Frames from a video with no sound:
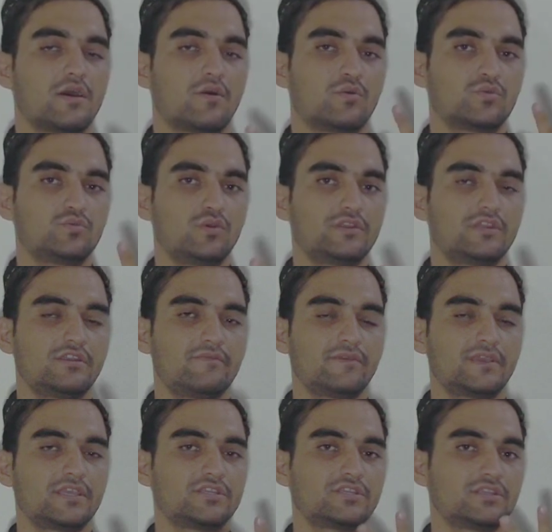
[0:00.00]
Urdu
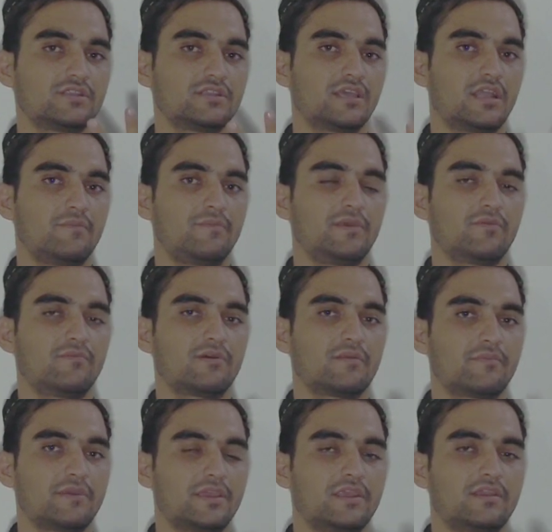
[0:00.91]
identification, helping
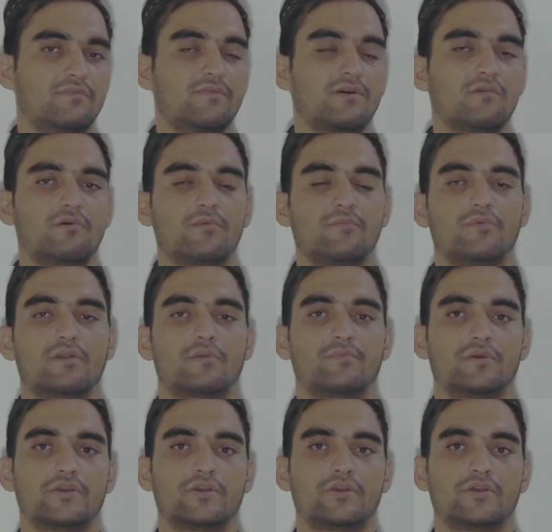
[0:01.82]
verb, and form of verb.